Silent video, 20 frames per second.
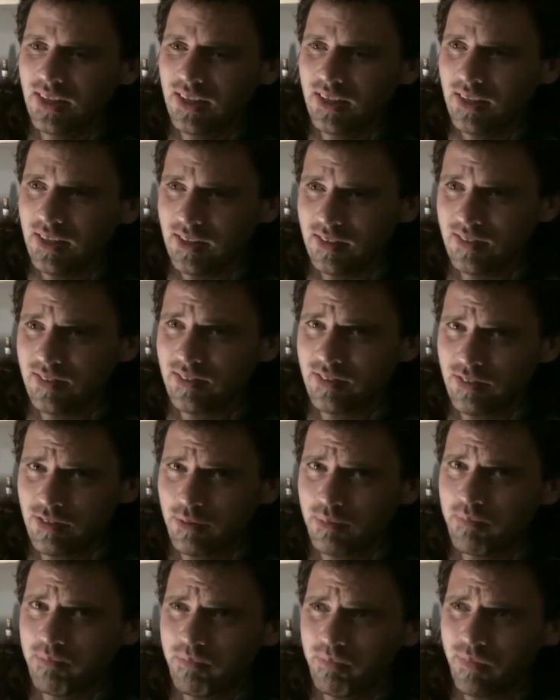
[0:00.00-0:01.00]
It's
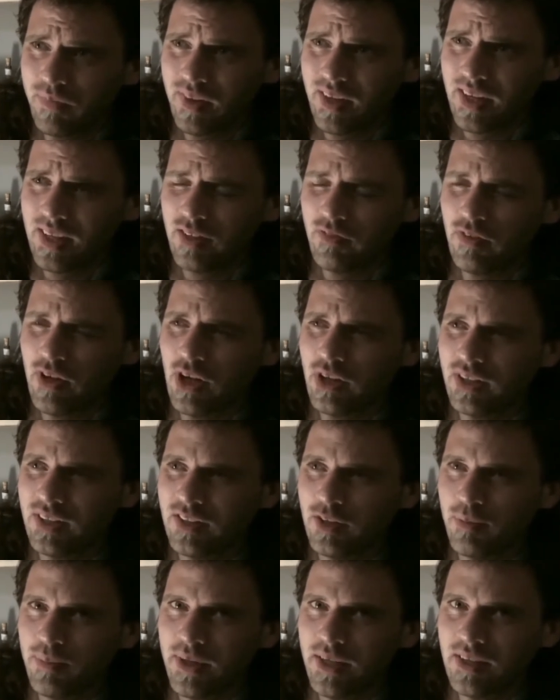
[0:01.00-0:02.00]
kind of hotly
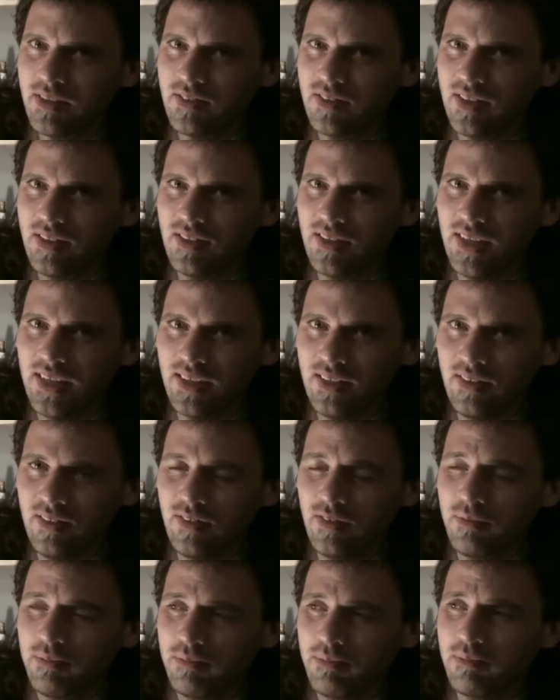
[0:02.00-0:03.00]
debated
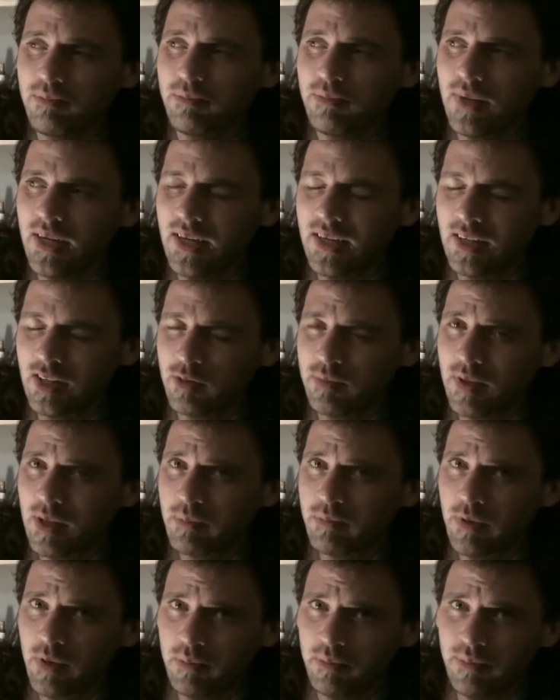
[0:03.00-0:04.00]
and I
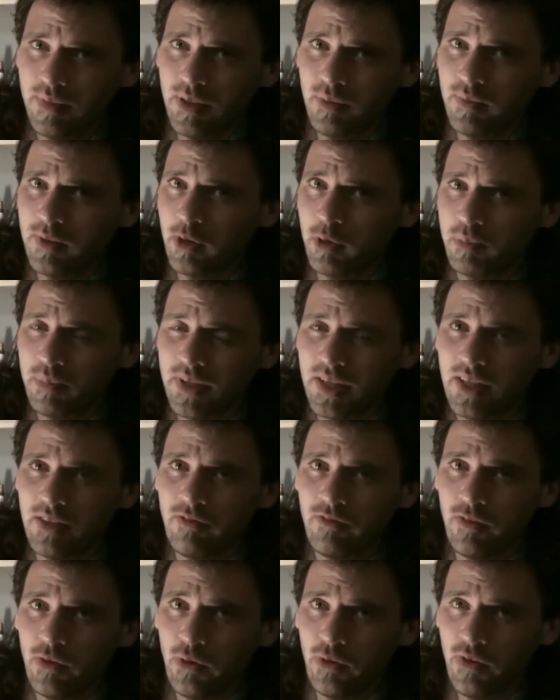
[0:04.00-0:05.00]
expect probably will be
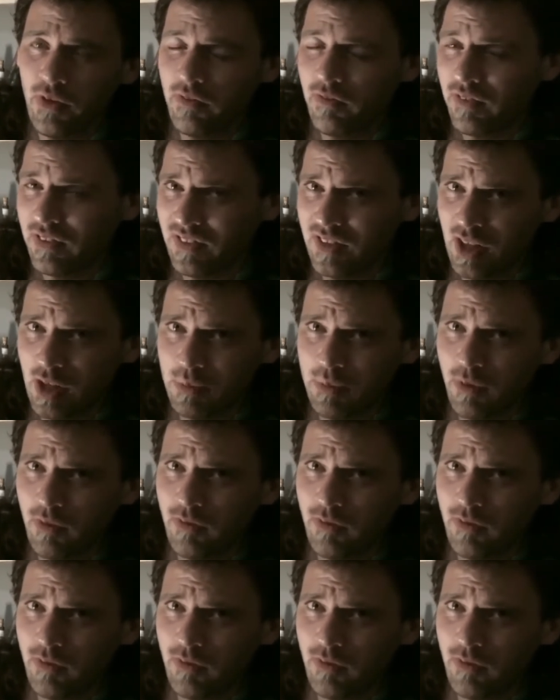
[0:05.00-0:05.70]
for the foreseeable